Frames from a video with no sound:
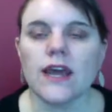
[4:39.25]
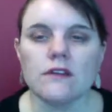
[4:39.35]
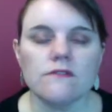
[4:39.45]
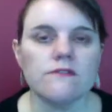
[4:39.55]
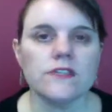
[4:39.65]

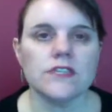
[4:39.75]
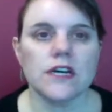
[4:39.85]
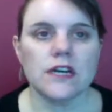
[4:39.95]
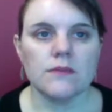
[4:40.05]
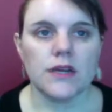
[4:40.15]
Every
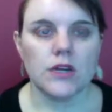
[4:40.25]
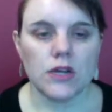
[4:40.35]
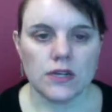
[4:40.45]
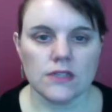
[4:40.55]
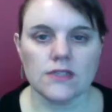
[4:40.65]
time I
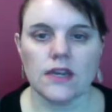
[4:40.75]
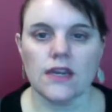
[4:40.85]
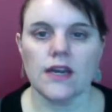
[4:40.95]
audit a site,